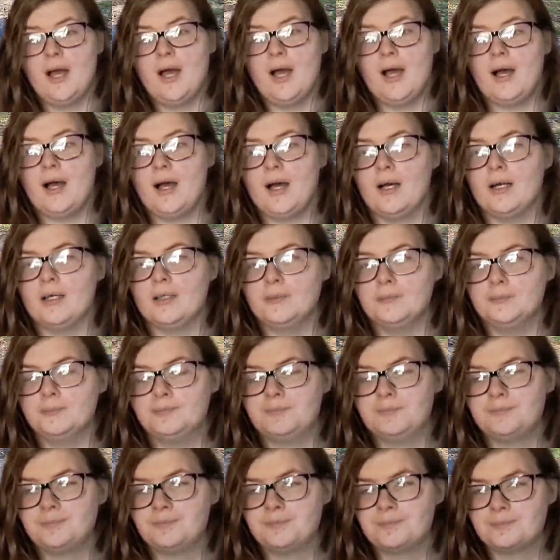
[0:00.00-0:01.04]
and
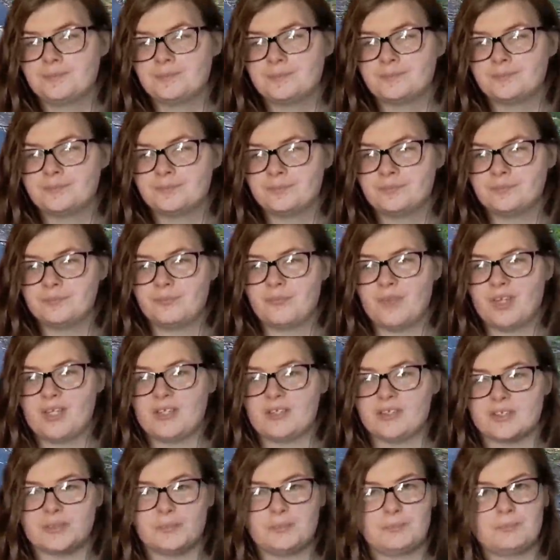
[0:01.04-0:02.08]

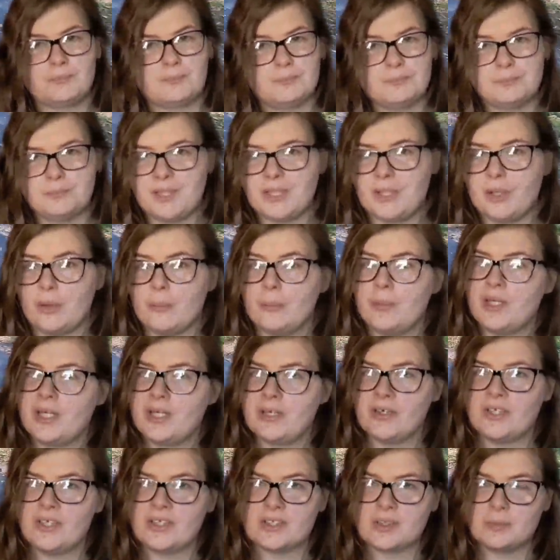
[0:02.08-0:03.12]
there's big open
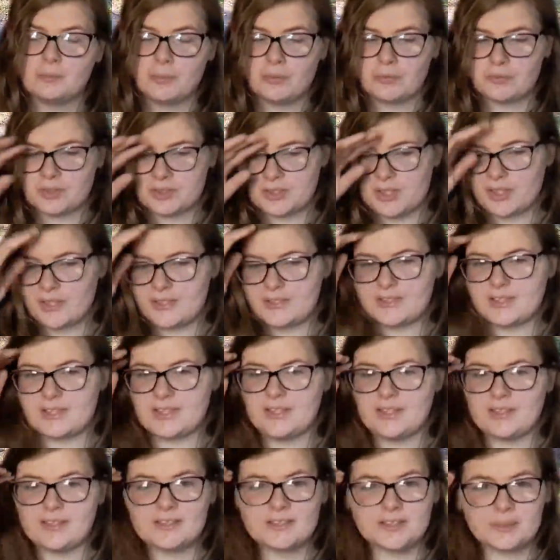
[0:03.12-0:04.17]
areas on both sides,
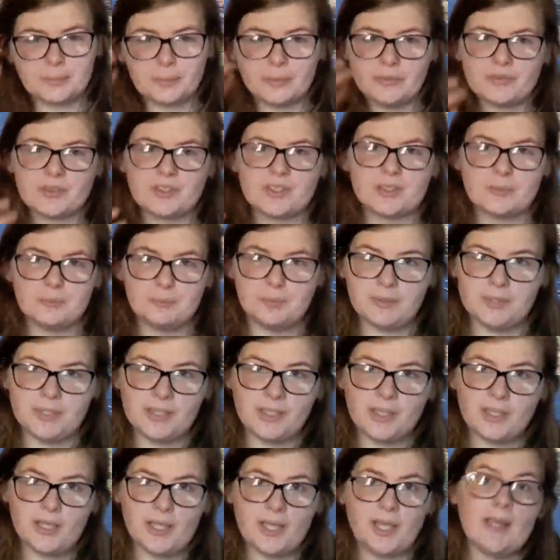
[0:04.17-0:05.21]
and it's supposed to
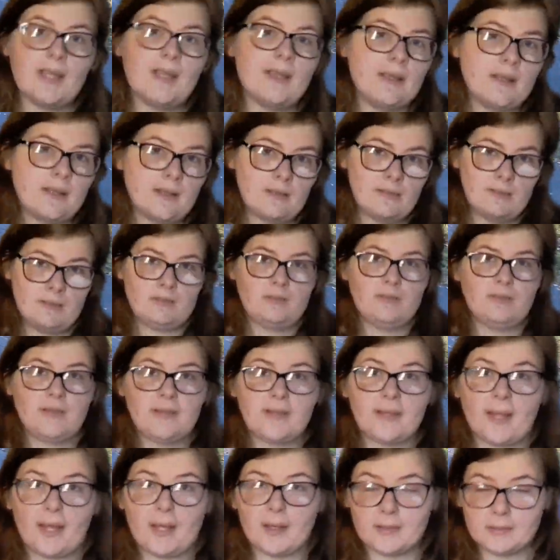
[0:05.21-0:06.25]
be in
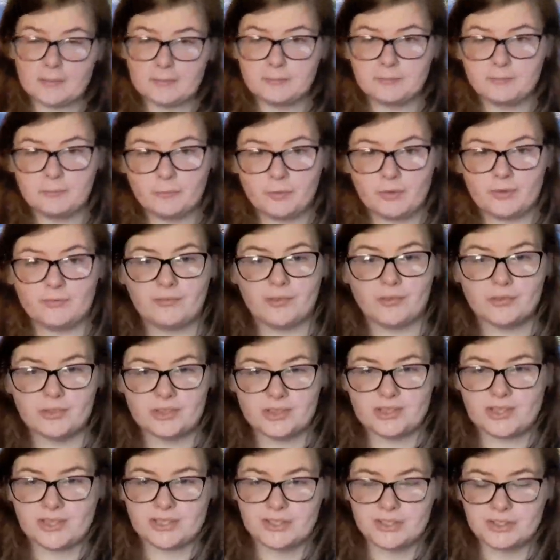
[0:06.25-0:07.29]
that one of those
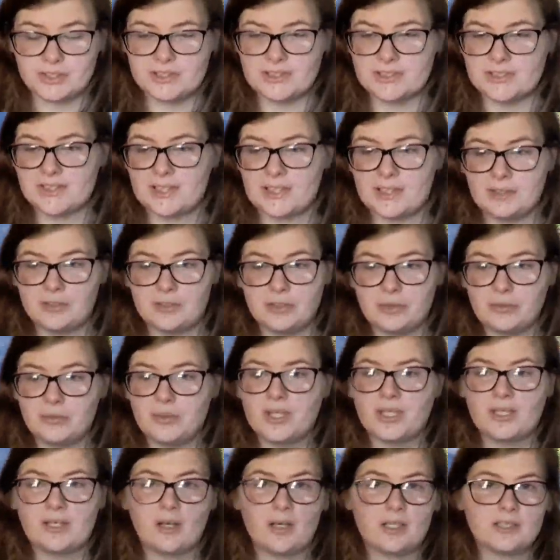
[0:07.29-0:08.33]
sections, and you
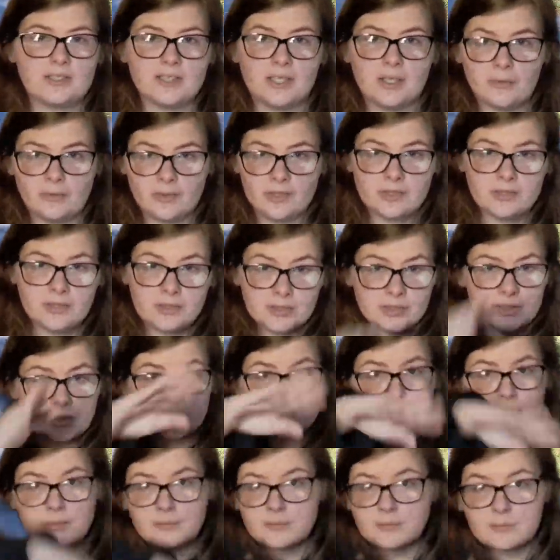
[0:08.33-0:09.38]
cannot tell that there's
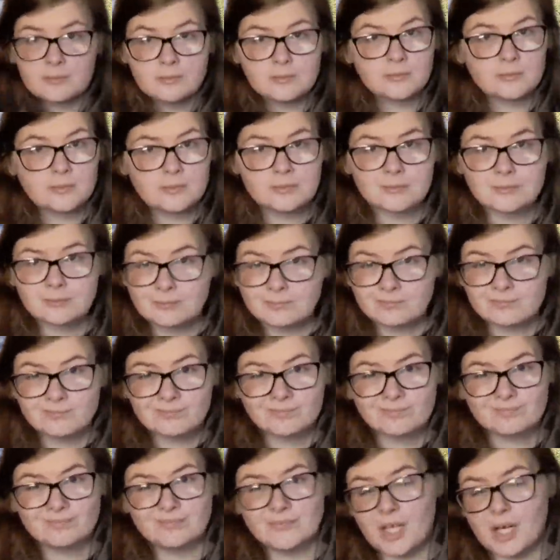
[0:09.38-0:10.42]

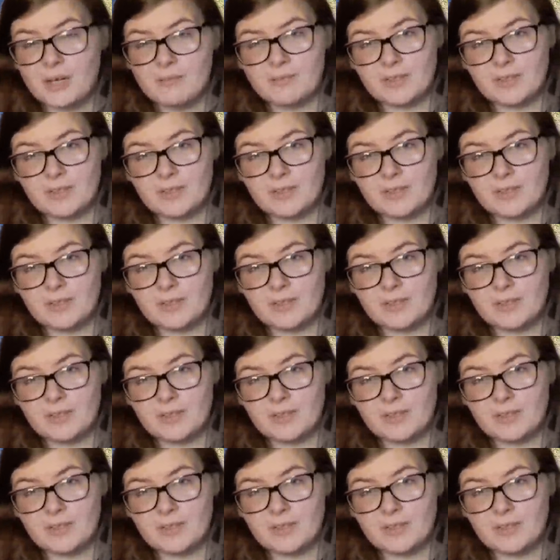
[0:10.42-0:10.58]
not